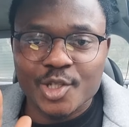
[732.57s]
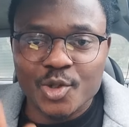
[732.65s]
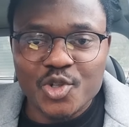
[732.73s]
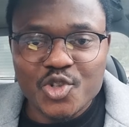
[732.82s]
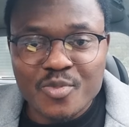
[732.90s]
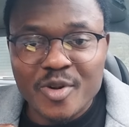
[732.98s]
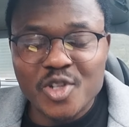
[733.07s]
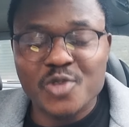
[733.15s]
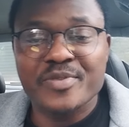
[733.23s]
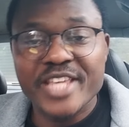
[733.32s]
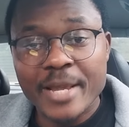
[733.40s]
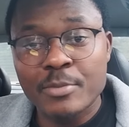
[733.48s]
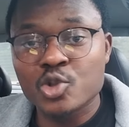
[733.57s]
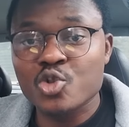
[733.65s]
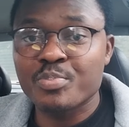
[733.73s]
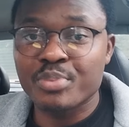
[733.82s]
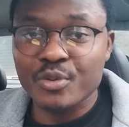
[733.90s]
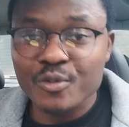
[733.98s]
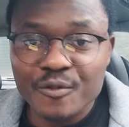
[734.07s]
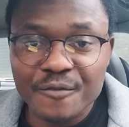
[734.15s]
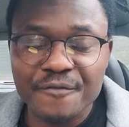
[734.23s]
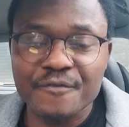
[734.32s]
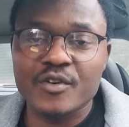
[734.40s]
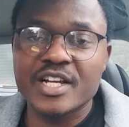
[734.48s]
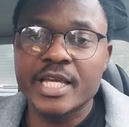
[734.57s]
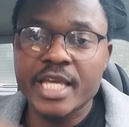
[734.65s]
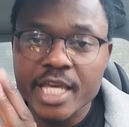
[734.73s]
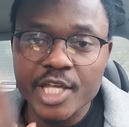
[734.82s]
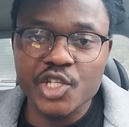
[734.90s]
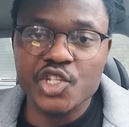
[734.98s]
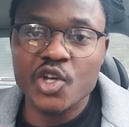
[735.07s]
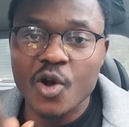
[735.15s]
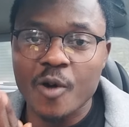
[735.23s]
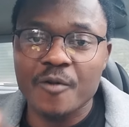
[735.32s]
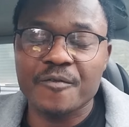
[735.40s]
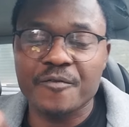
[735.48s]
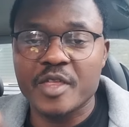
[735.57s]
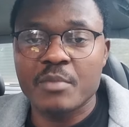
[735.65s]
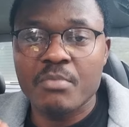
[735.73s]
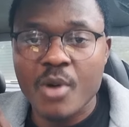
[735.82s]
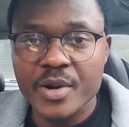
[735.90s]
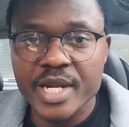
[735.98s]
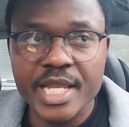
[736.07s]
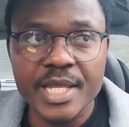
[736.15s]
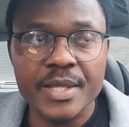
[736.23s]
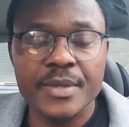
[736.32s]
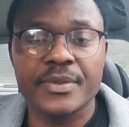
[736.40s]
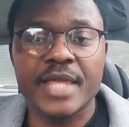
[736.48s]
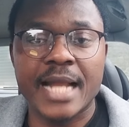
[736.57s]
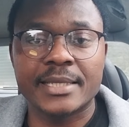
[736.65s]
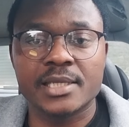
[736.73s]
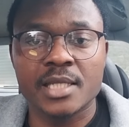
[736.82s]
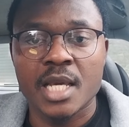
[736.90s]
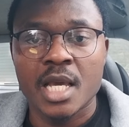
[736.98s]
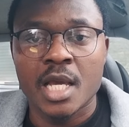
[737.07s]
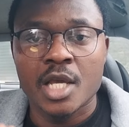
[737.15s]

So you must be able to prove each of the money that